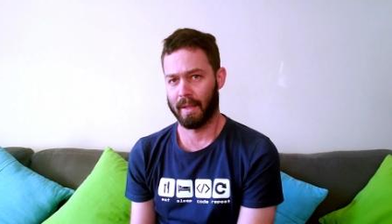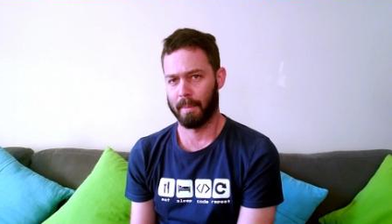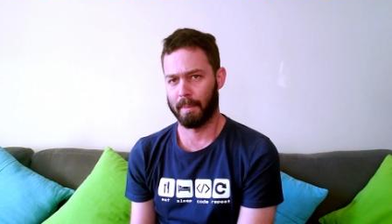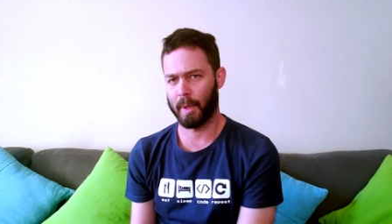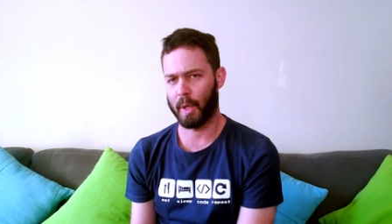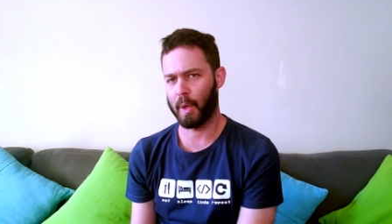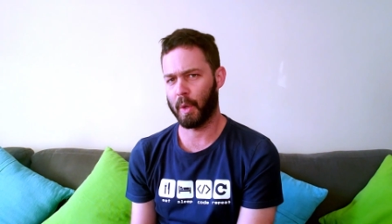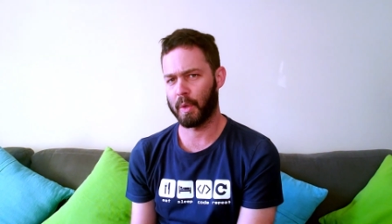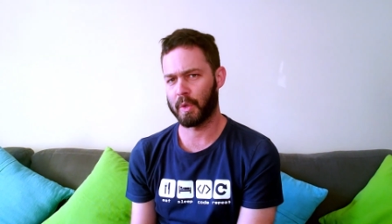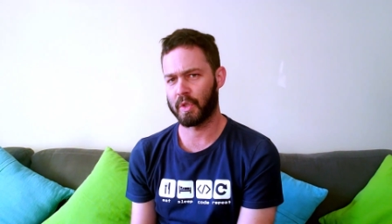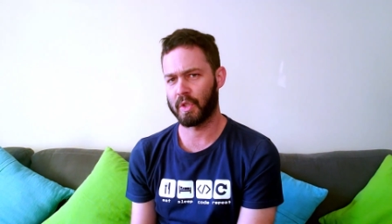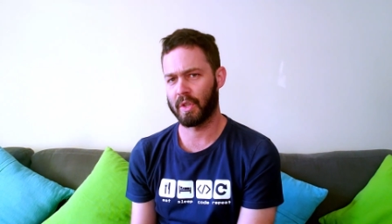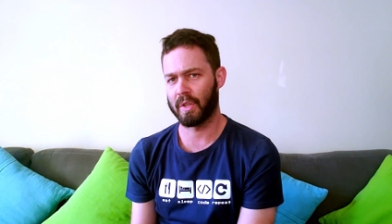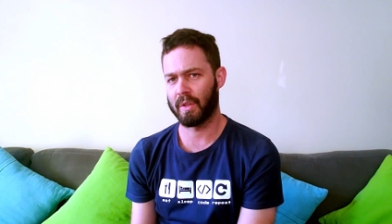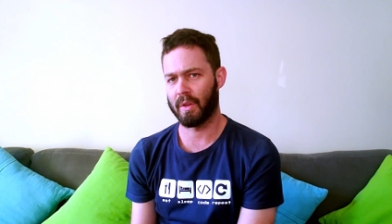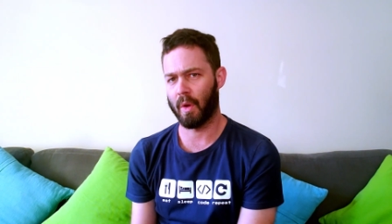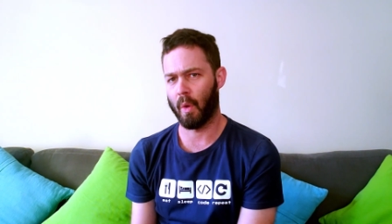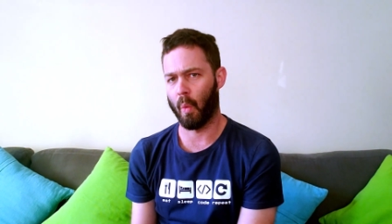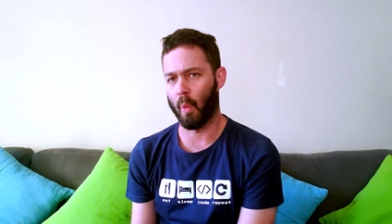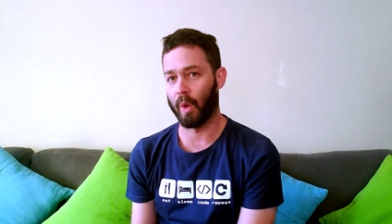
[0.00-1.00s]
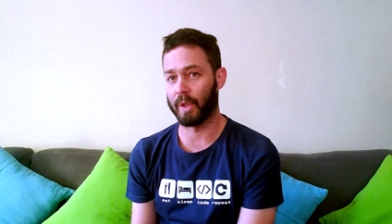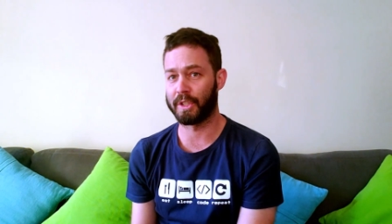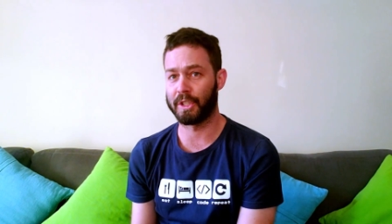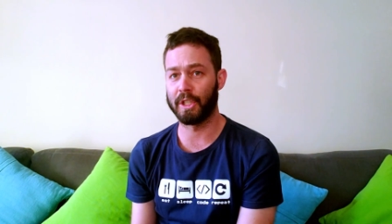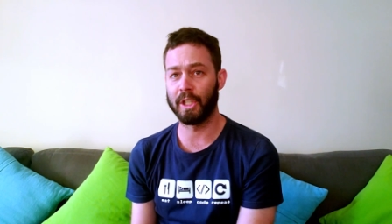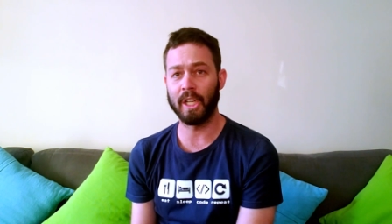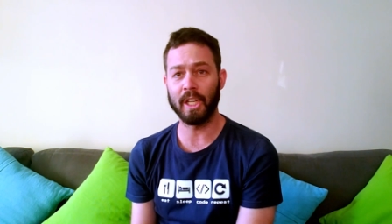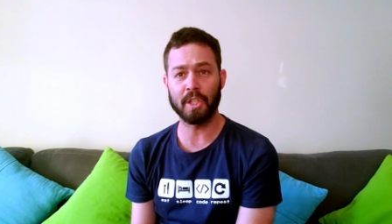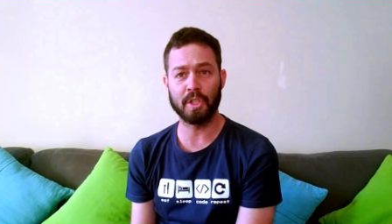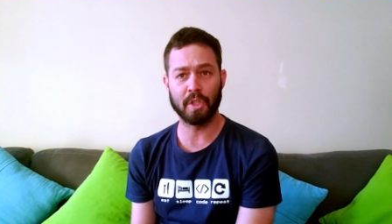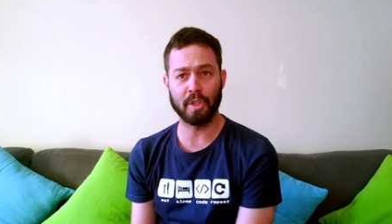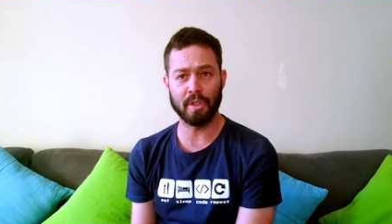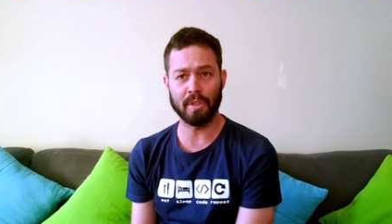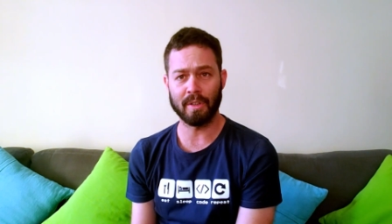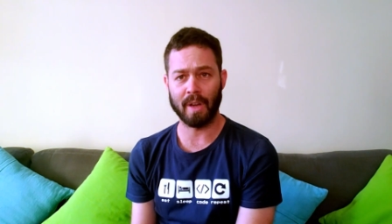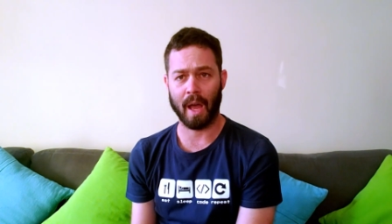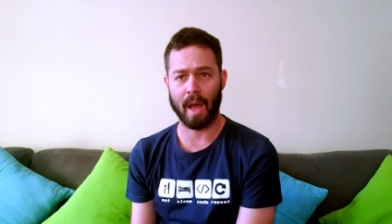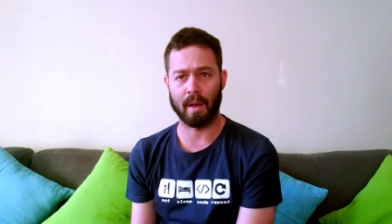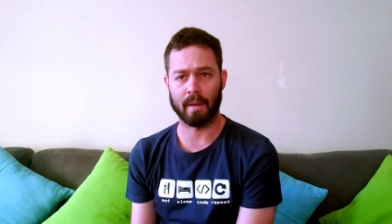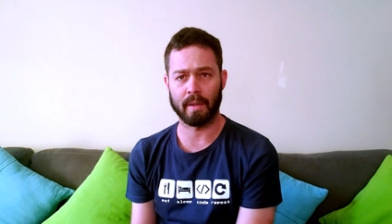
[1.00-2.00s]
Because what you need to do
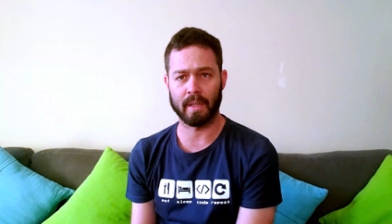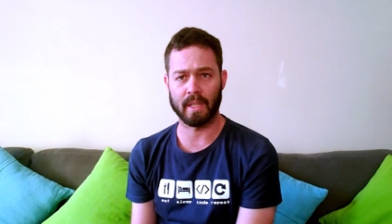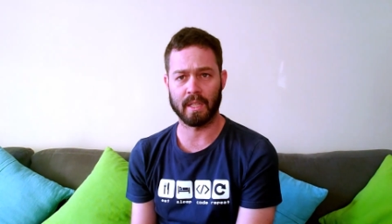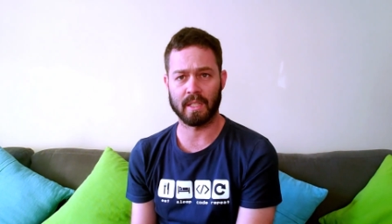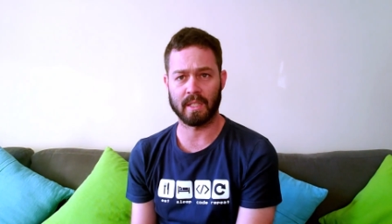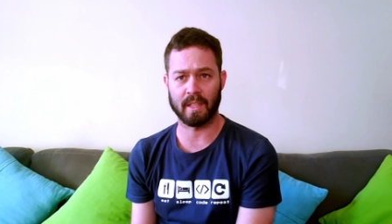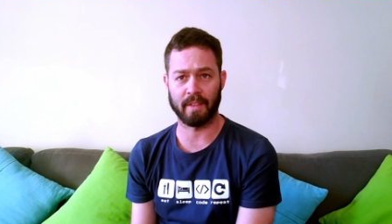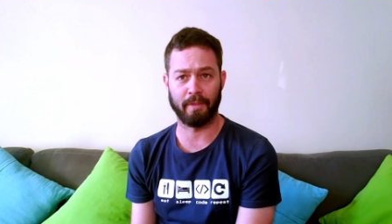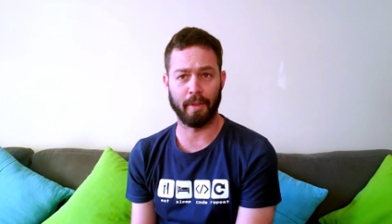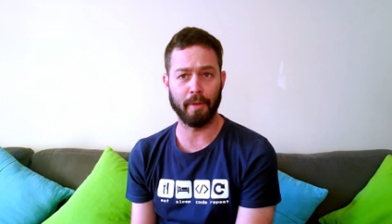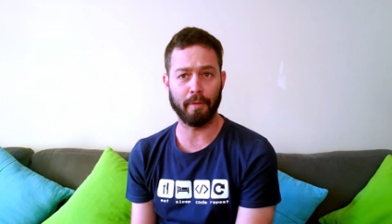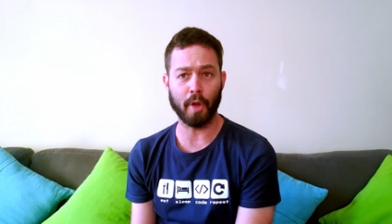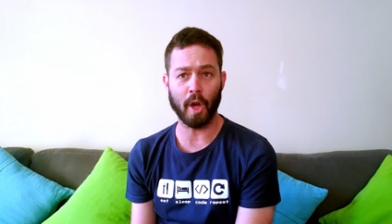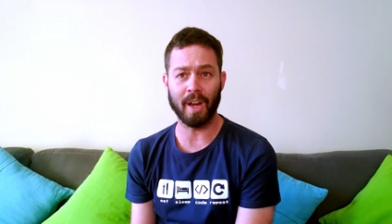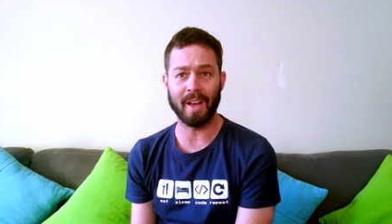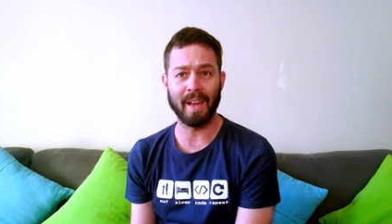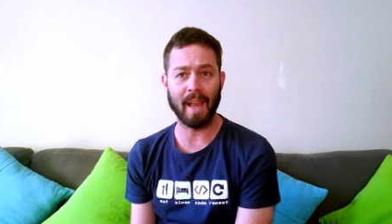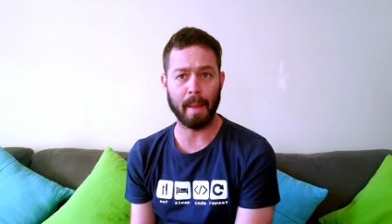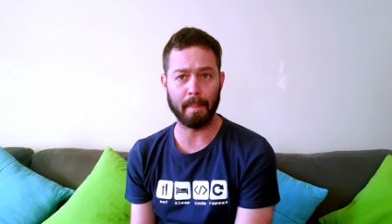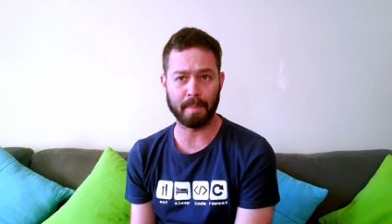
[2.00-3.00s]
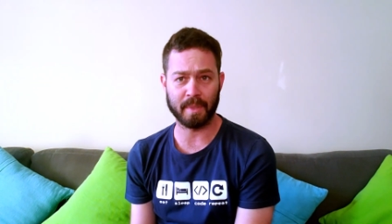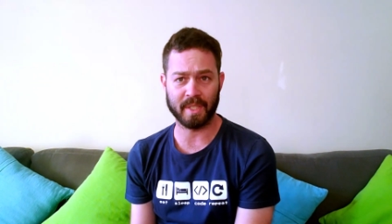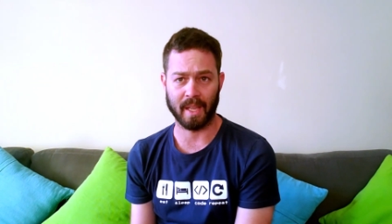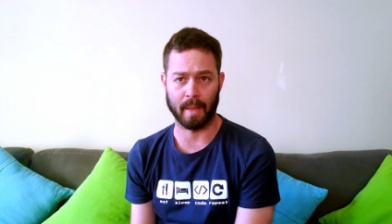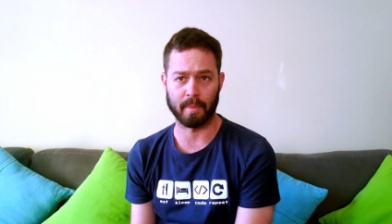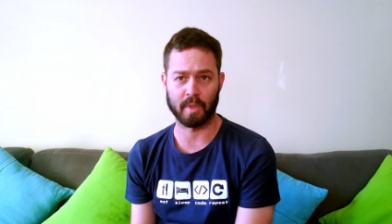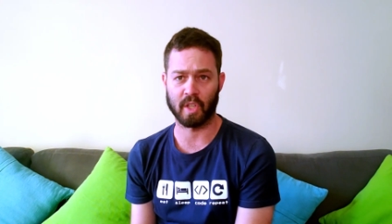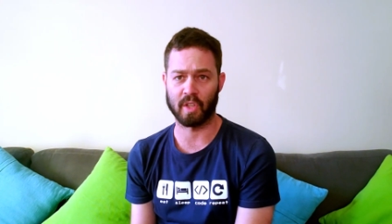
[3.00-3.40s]
now is if you've got a lump sum,